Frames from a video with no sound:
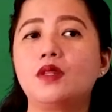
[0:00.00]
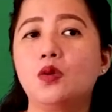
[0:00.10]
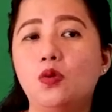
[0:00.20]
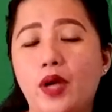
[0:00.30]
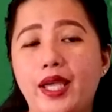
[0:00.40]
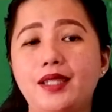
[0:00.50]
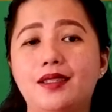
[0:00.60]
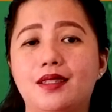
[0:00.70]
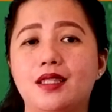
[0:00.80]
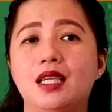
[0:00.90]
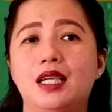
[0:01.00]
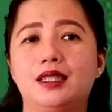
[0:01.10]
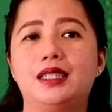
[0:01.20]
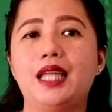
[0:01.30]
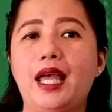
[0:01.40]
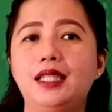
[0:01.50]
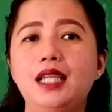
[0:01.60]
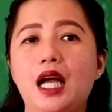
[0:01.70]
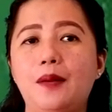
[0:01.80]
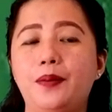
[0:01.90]
Waste that
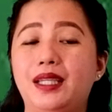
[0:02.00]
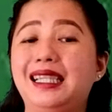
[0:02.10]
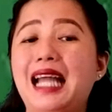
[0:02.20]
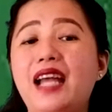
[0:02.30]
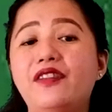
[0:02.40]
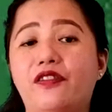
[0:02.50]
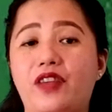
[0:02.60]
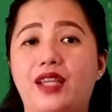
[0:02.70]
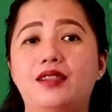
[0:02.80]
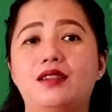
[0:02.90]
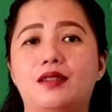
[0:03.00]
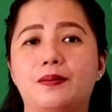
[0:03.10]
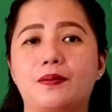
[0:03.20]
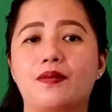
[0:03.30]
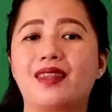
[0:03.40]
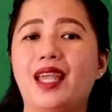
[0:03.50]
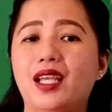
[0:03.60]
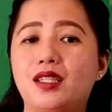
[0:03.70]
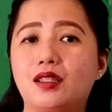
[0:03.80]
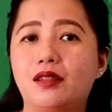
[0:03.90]
end up in landfills
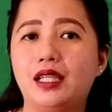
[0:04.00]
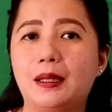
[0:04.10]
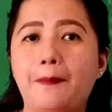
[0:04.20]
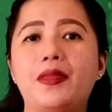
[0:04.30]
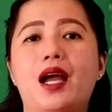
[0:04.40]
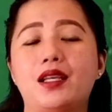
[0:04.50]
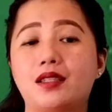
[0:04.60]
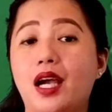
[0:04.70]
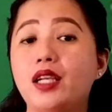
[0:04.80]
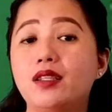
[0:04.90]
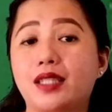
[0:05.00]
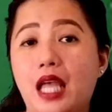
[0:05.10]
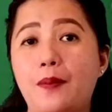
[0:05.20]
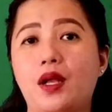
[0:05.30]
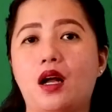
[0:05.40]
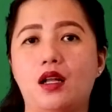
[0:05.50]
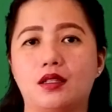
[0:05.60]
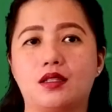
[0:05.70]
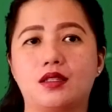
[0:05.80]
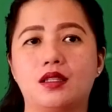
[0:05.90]
excrete hazardous
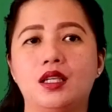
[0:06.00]
chemicals